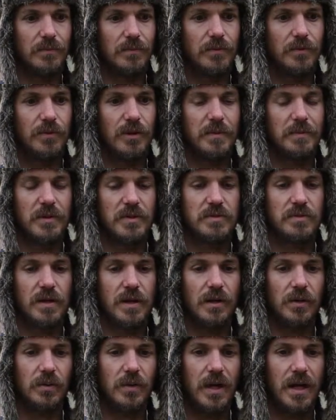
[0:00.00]
pretty much
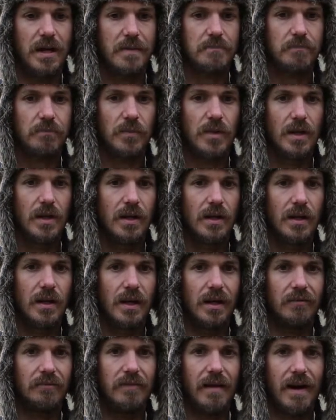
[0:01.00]
right away. I
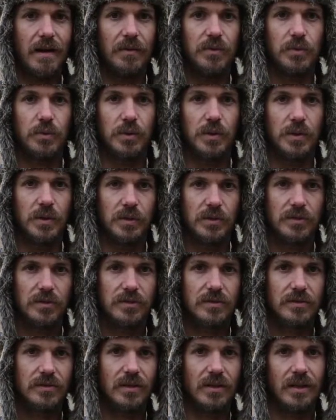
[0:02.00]
had found Twin
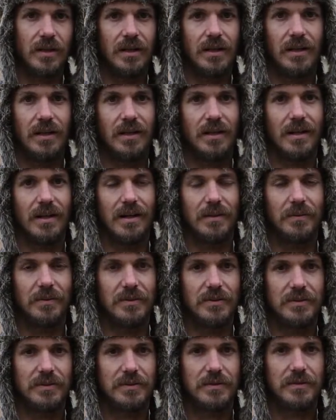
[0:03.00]
Oaks, and I
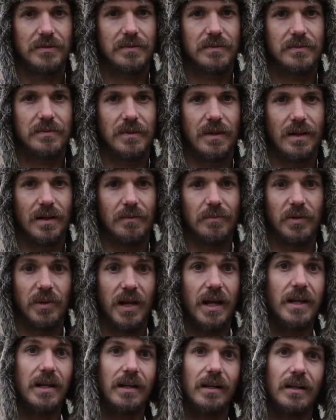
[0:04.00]
was
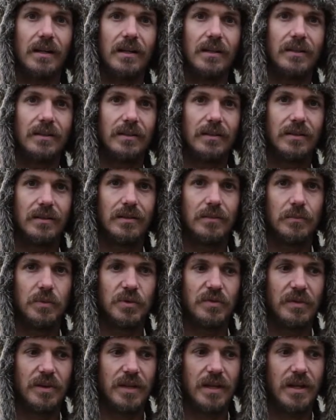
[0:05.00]
planning on
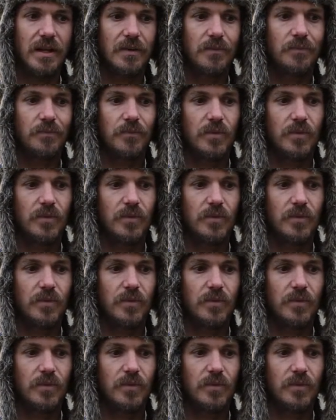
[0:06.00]
moving there.